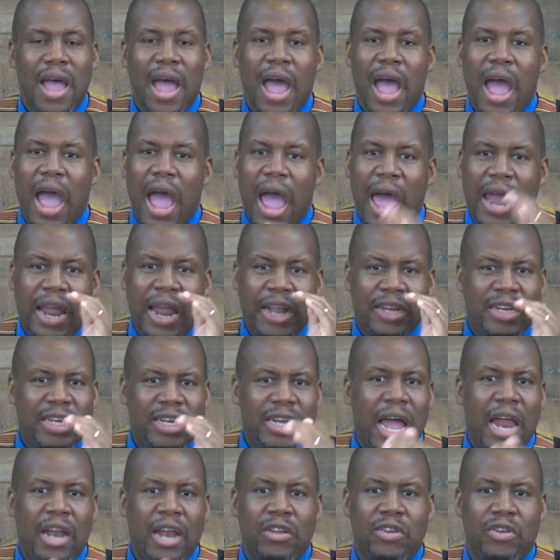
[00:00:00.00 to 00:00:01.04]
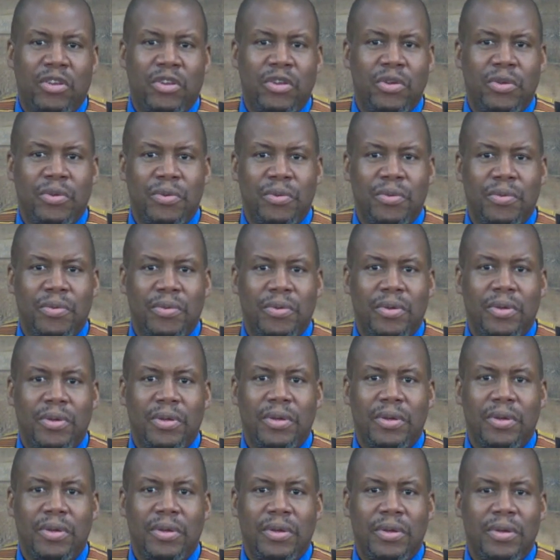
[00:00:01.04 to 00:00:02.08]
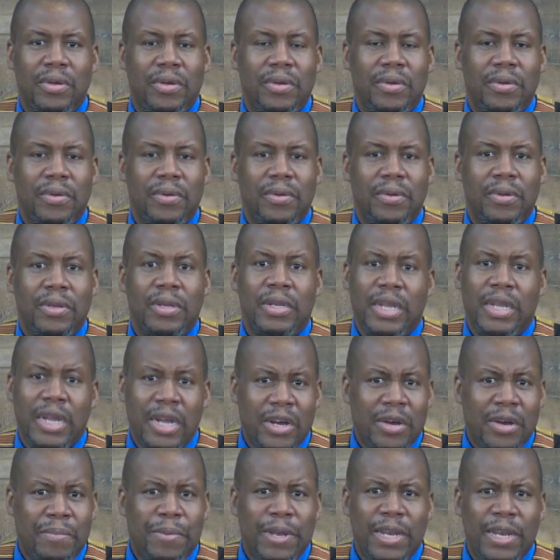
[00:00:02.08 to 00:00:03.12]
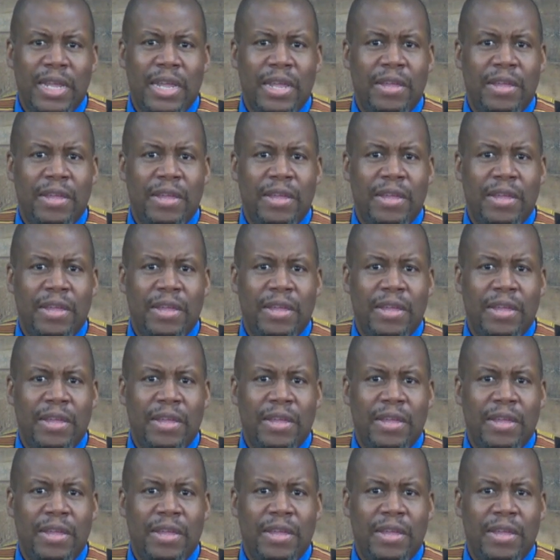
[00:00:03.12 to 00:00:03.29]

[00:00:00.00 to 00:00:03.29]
And I challenge you, dare to believe.